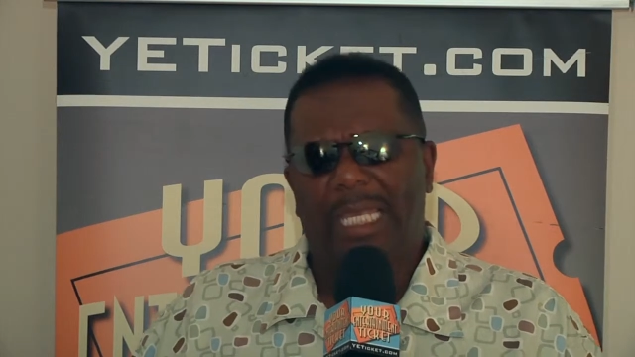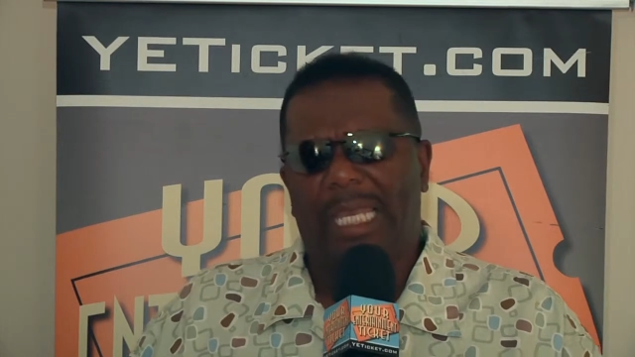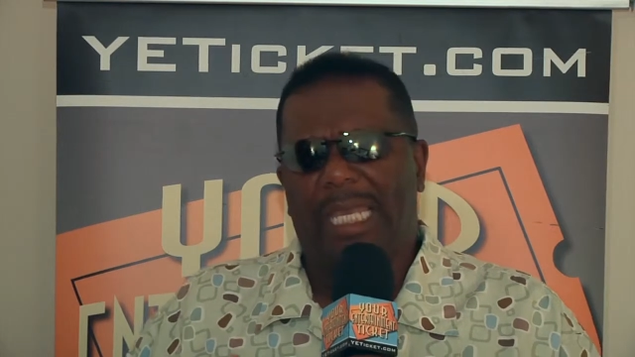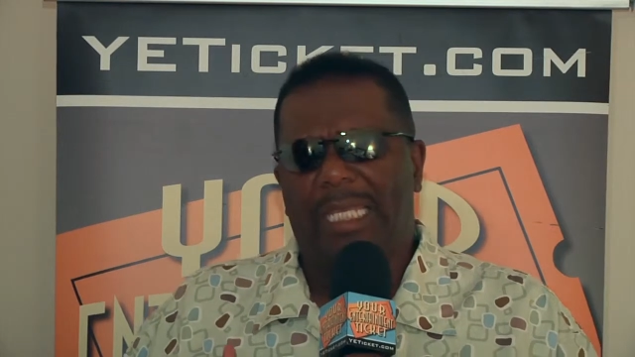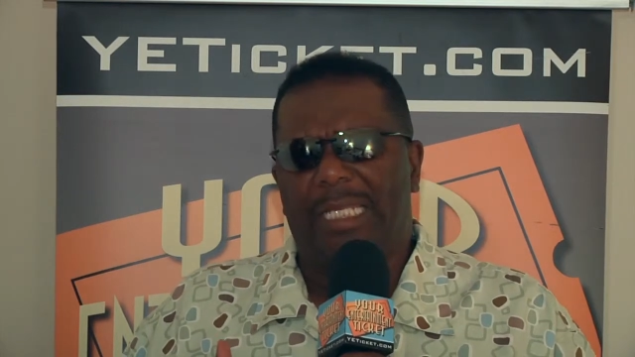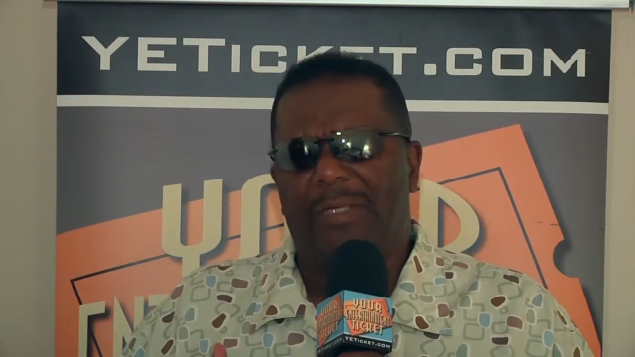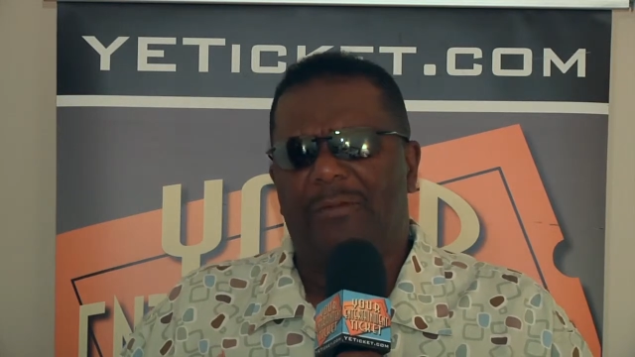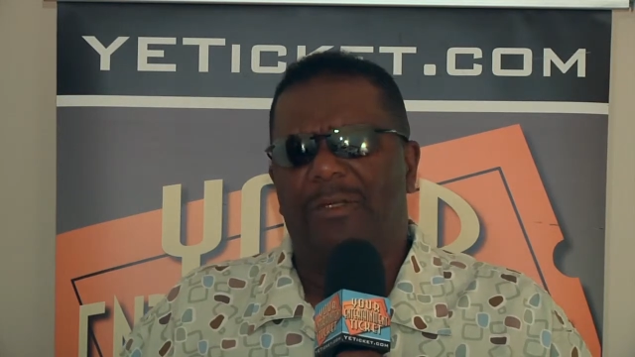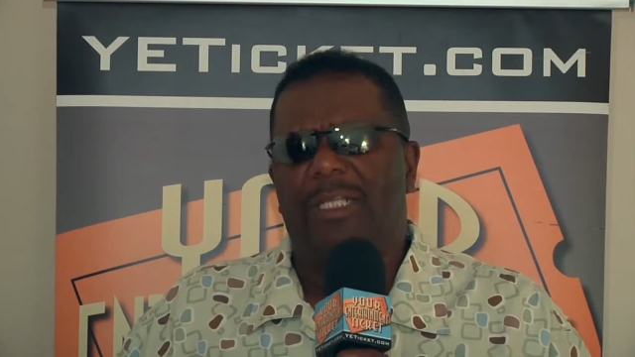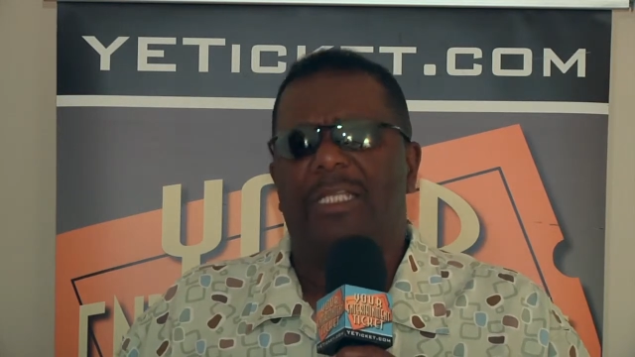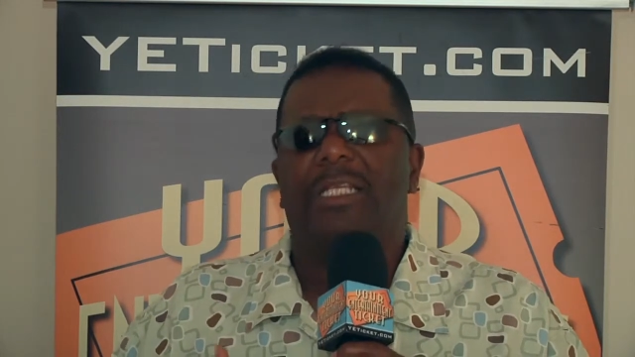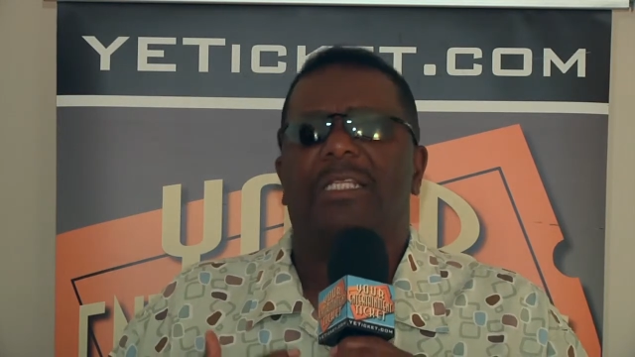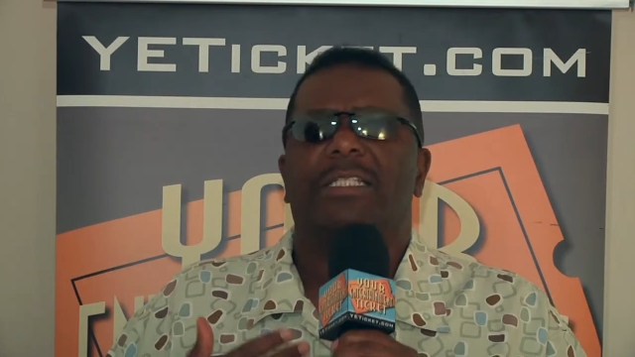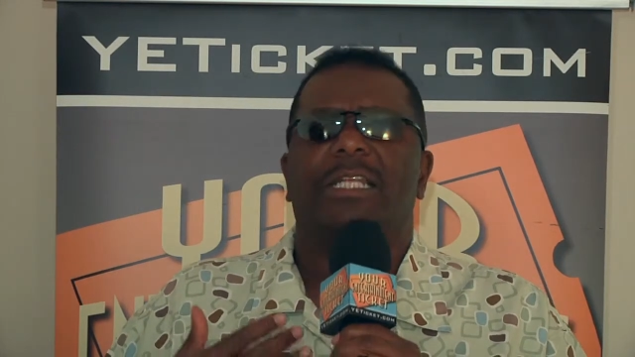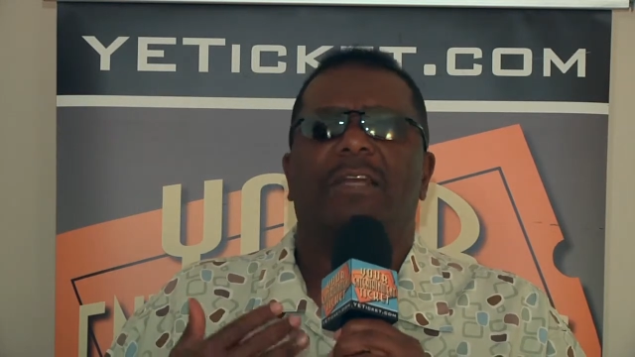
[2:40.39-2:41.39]
And he really
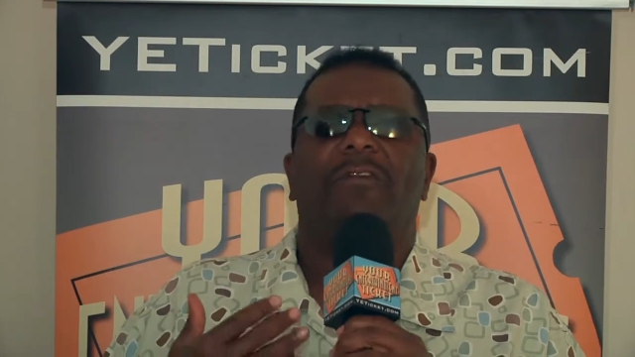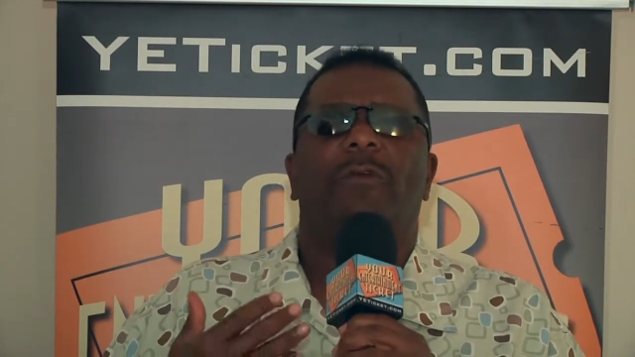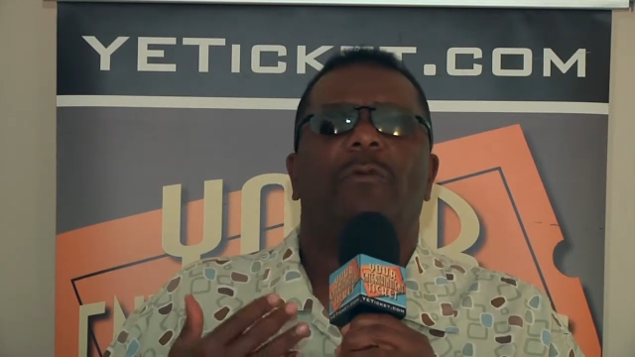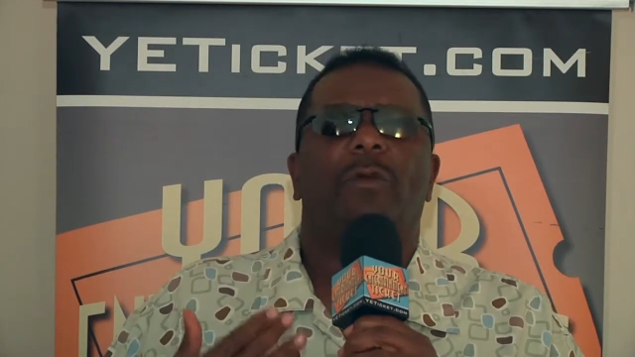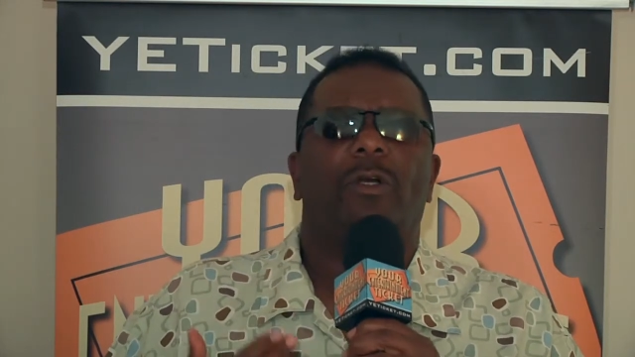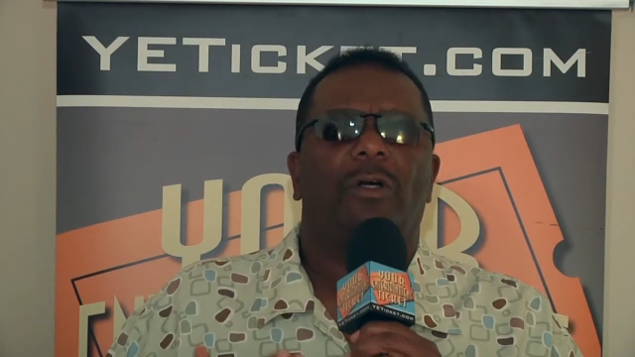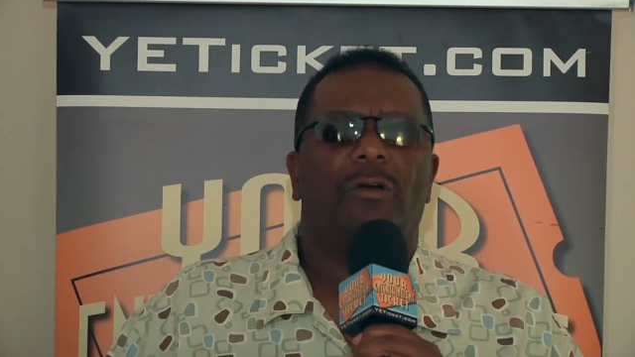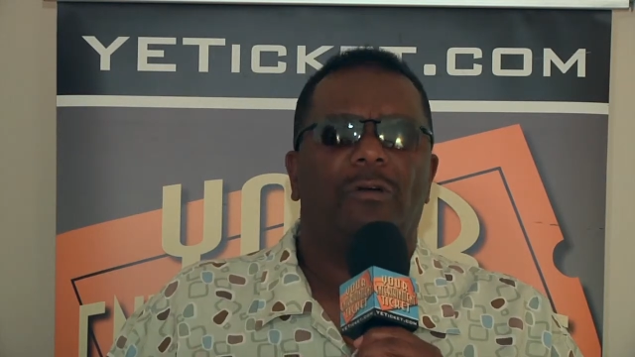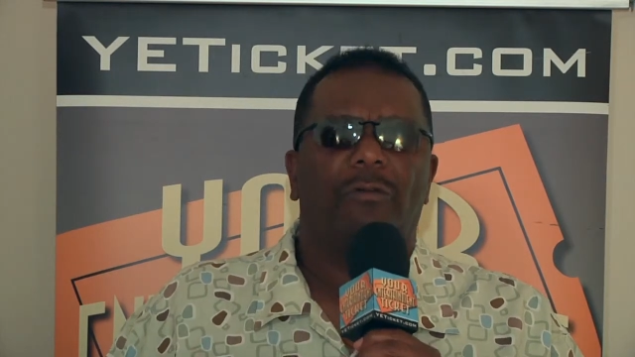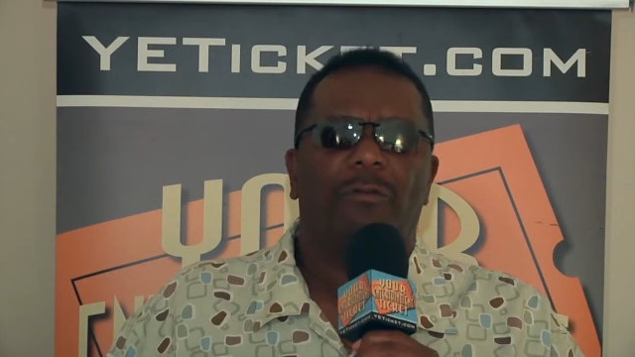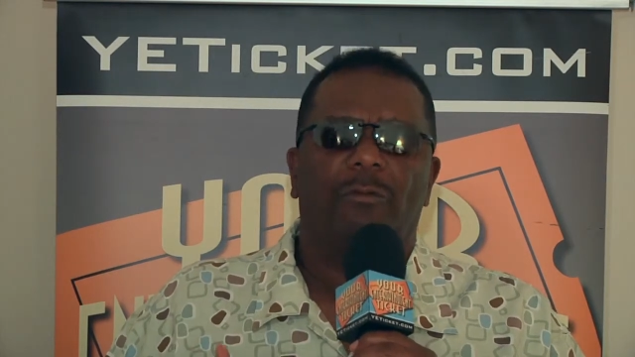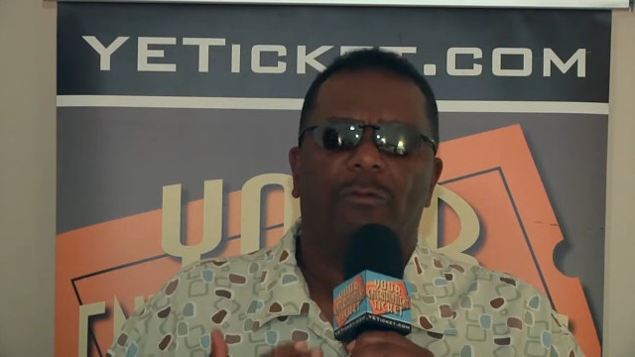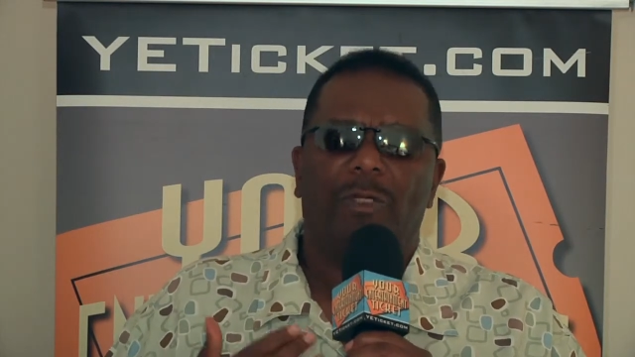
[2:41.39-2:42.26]
doesn't have a real